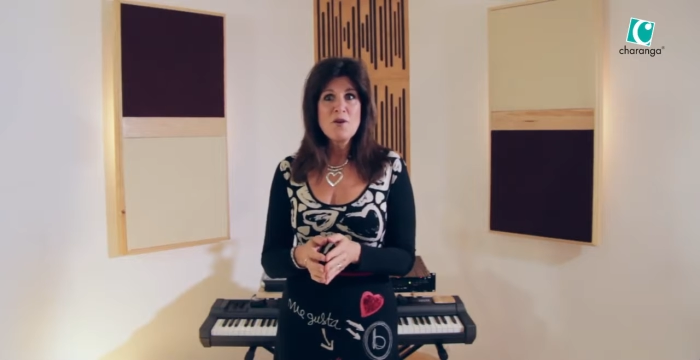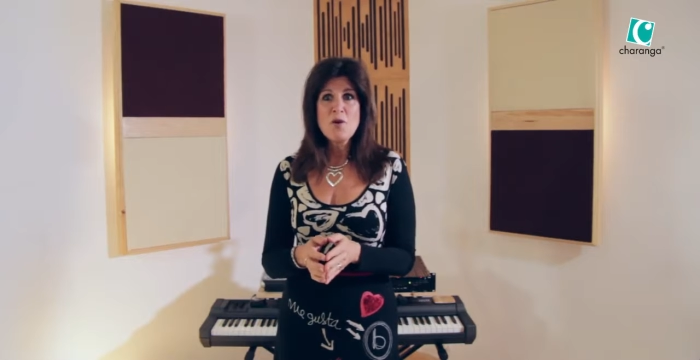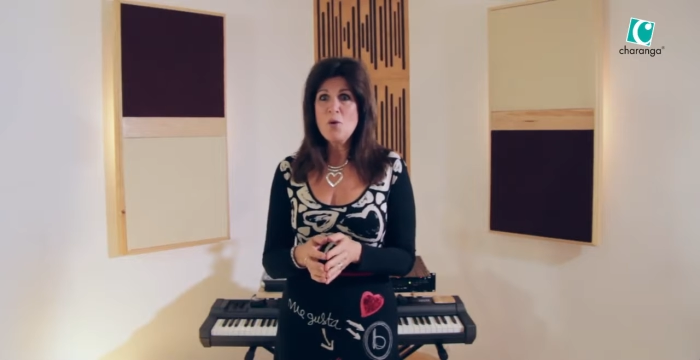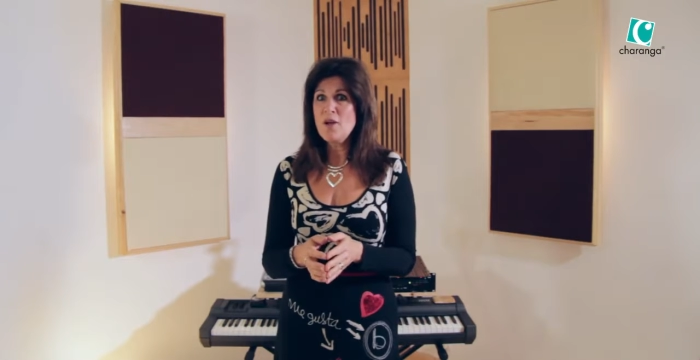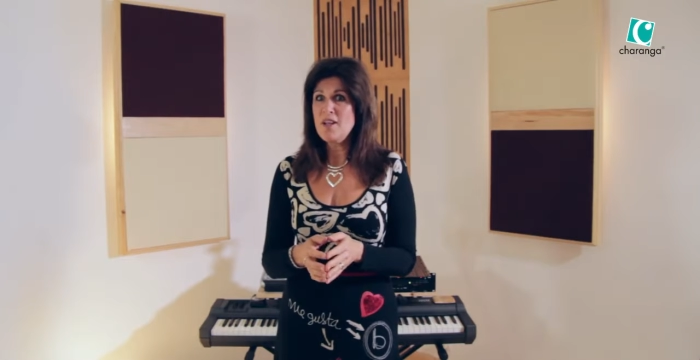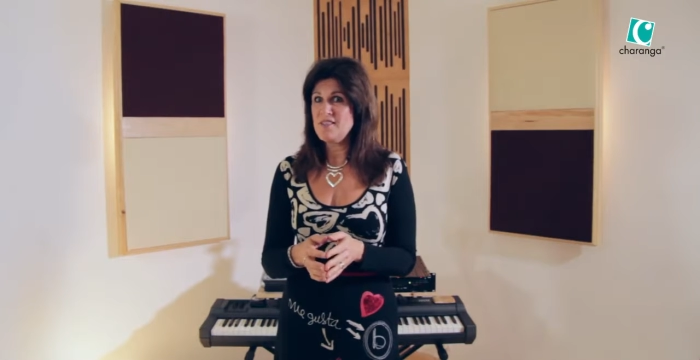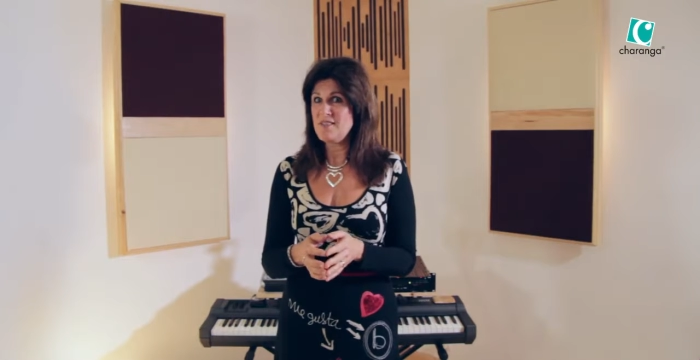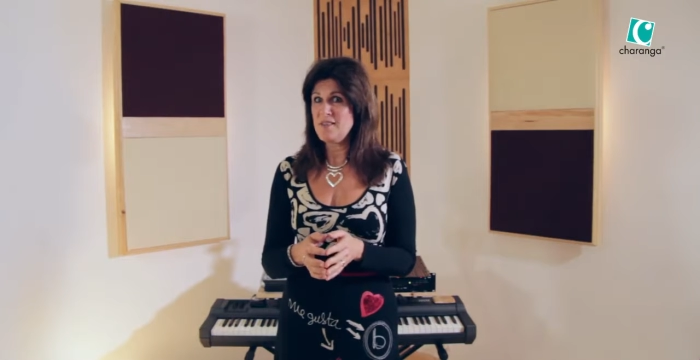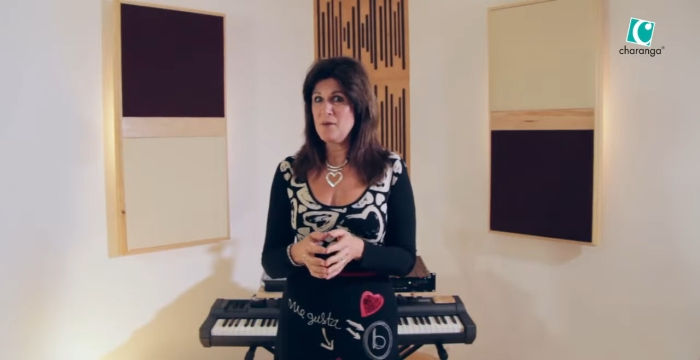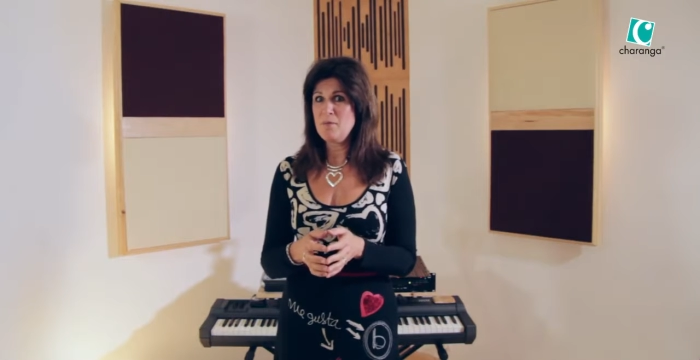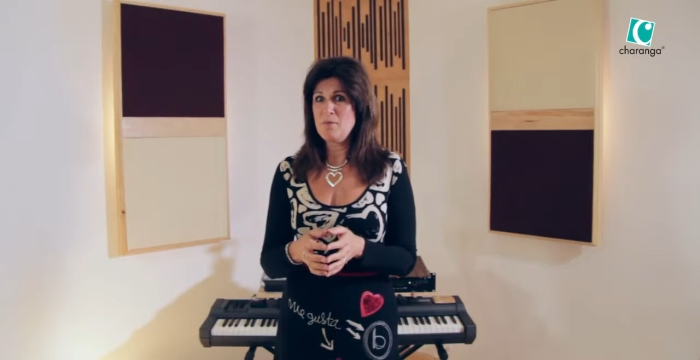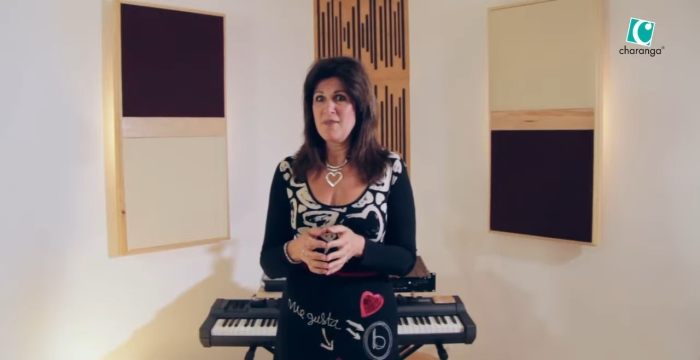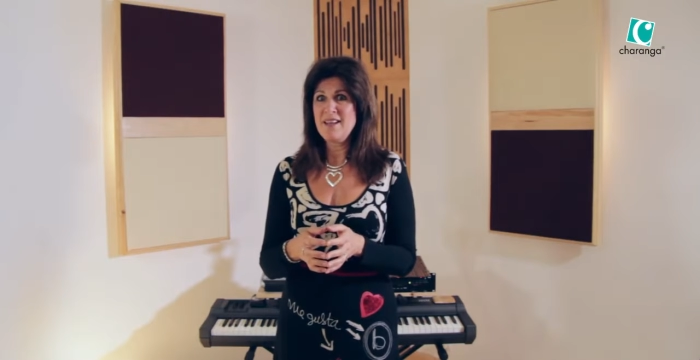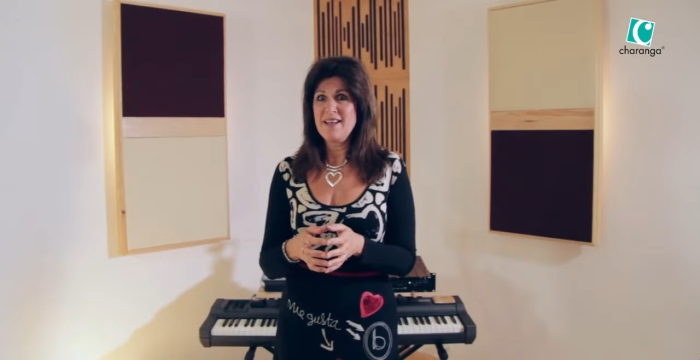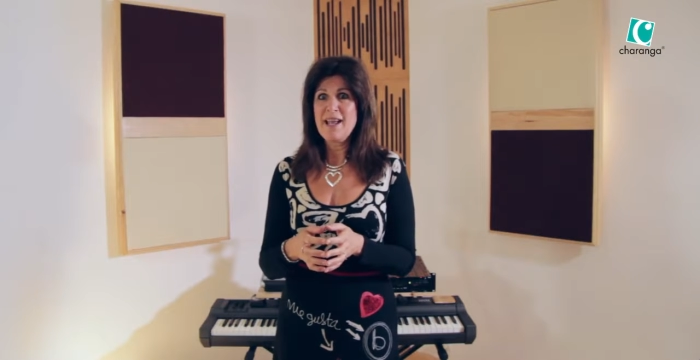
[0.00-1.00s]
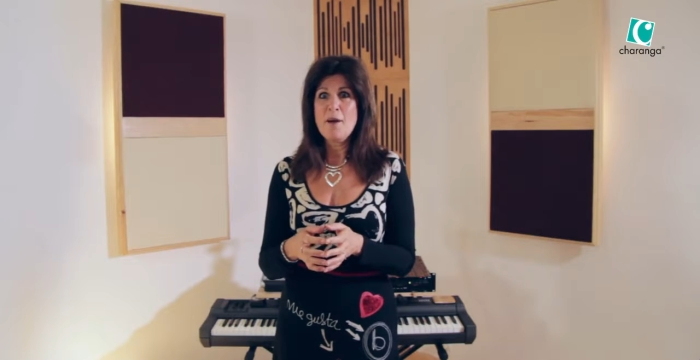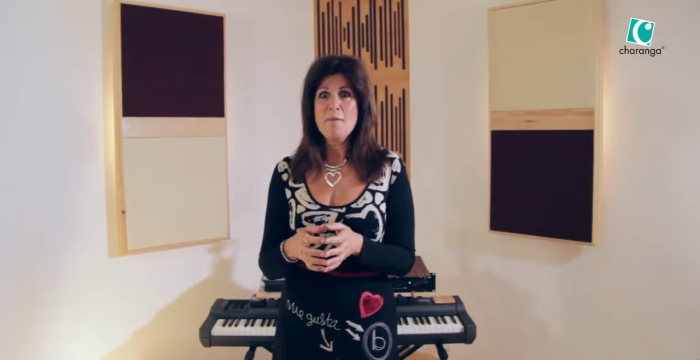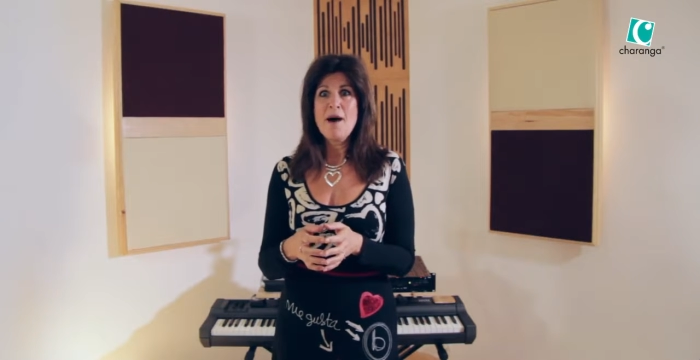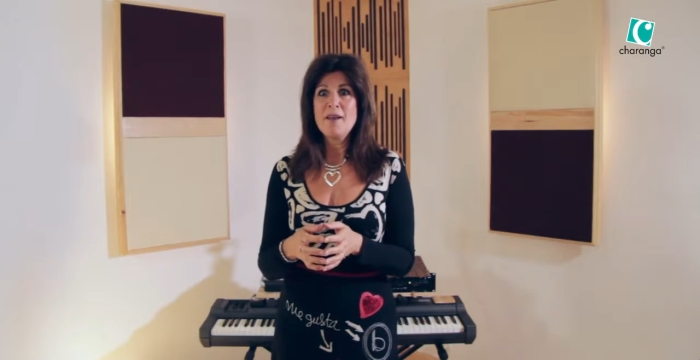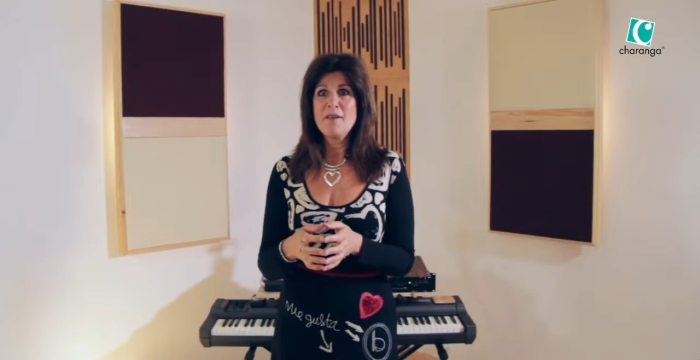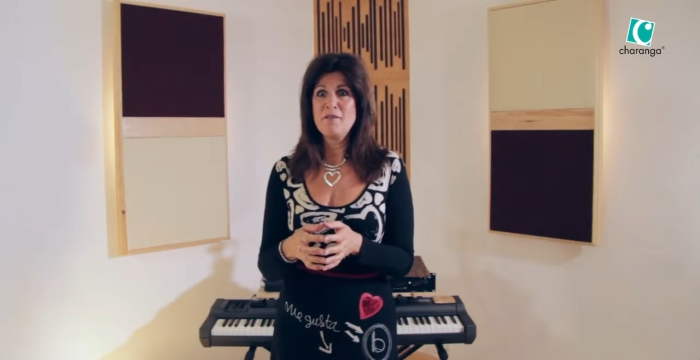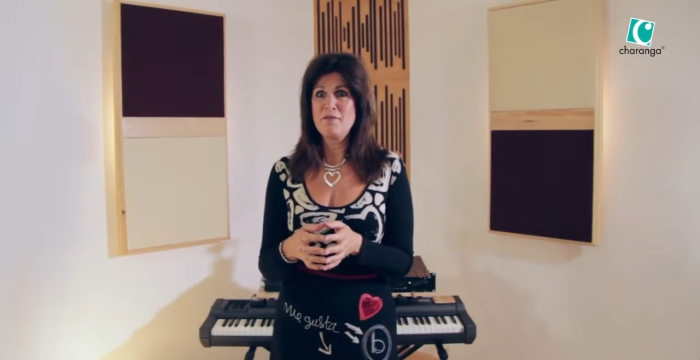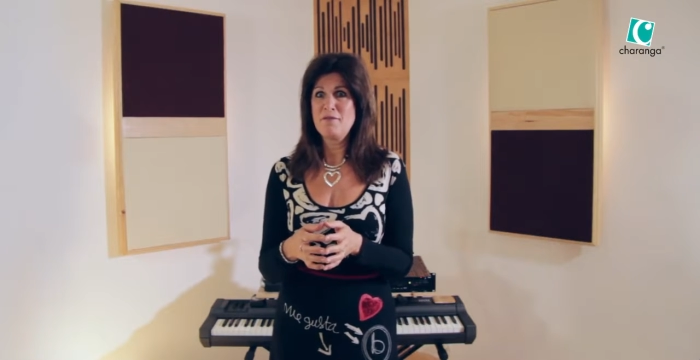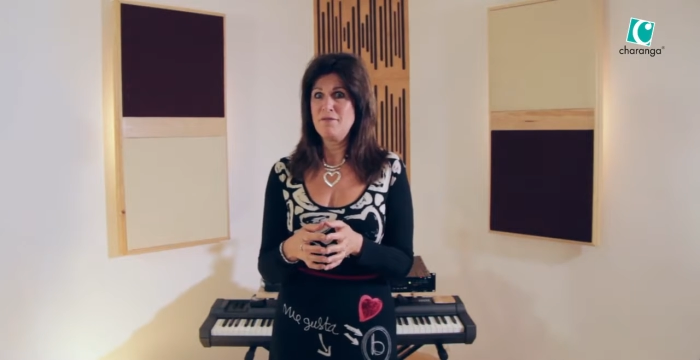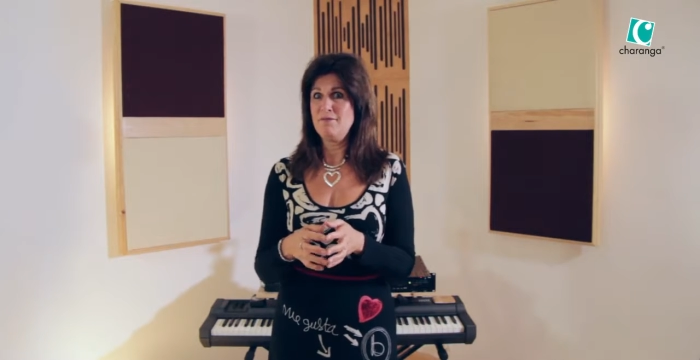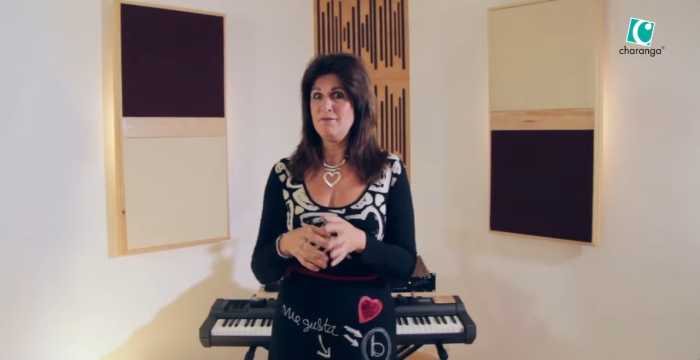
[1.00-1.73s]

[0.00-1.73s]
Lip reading: noise that can come out of